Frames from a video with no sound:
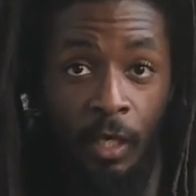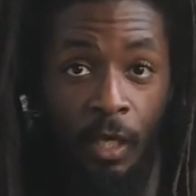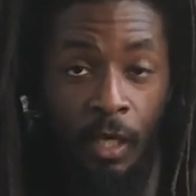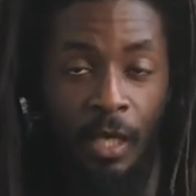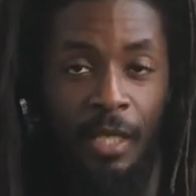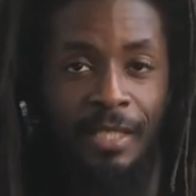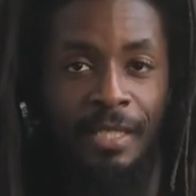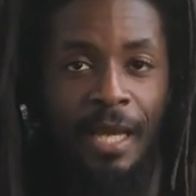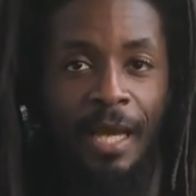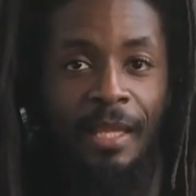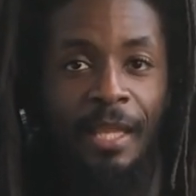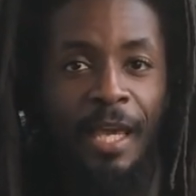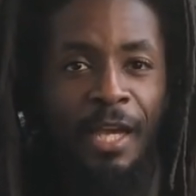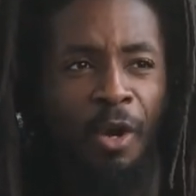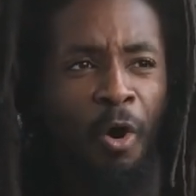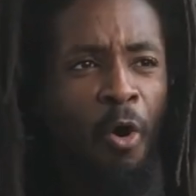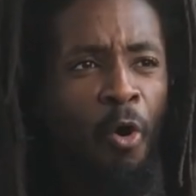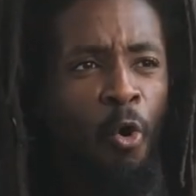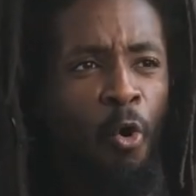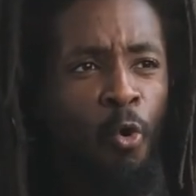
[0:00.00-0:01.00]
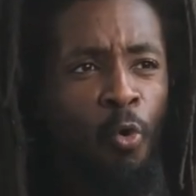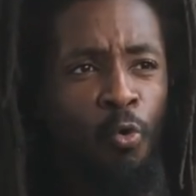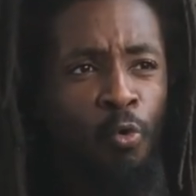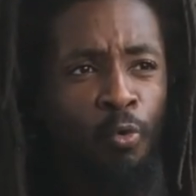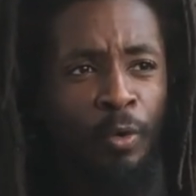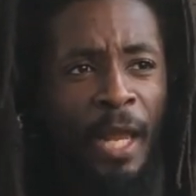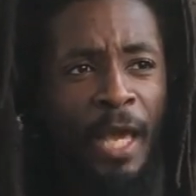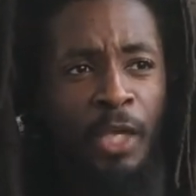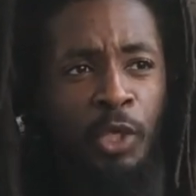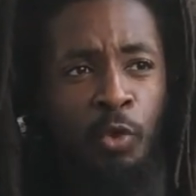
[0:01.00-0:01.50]
It's not like, oh,
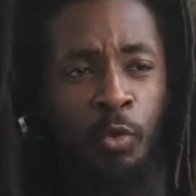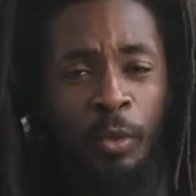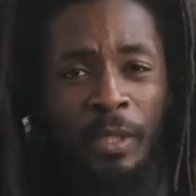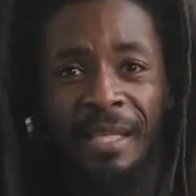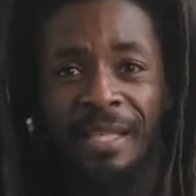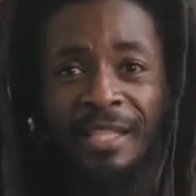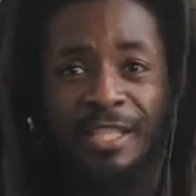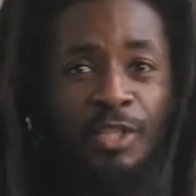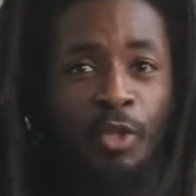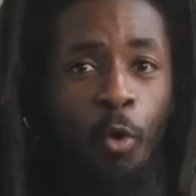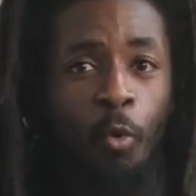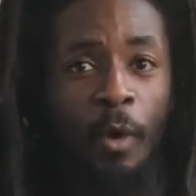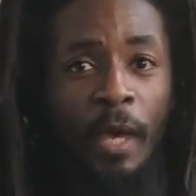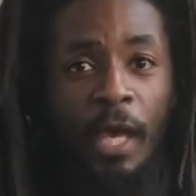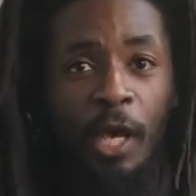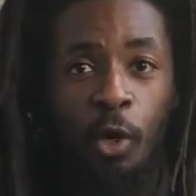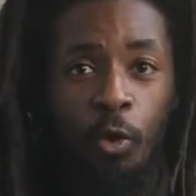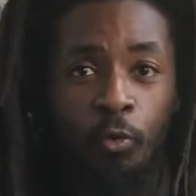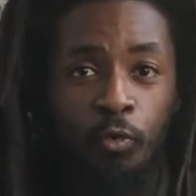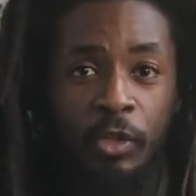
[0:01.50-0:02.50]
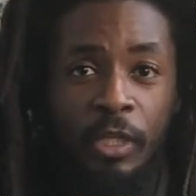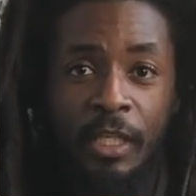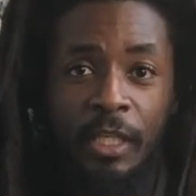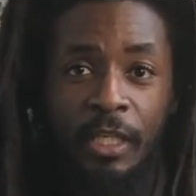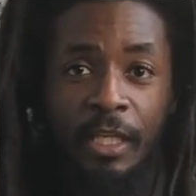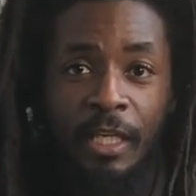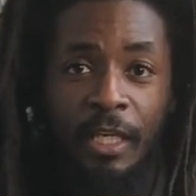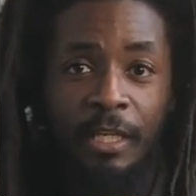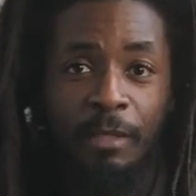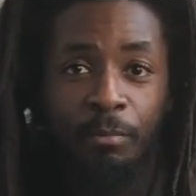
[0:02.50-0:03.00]
like you eat so
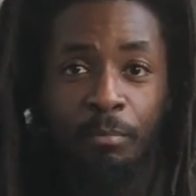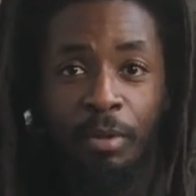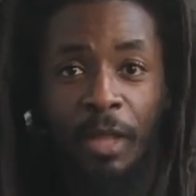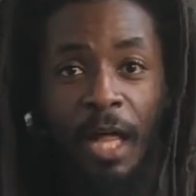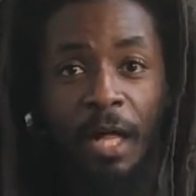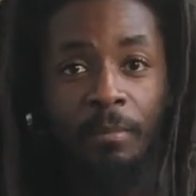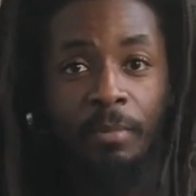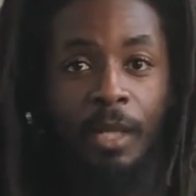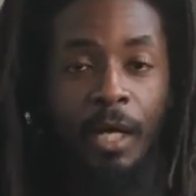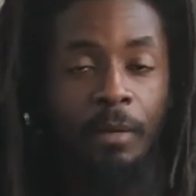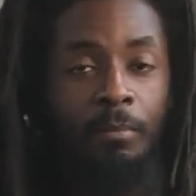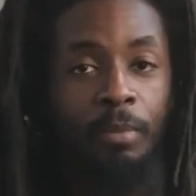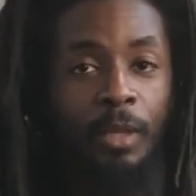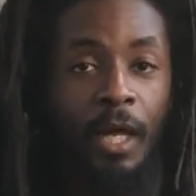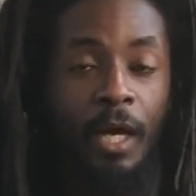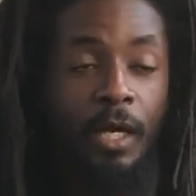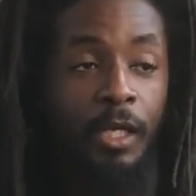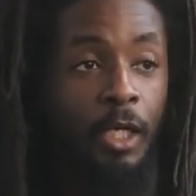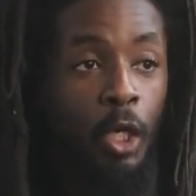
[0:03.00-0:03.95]
healthy and blah blah blah.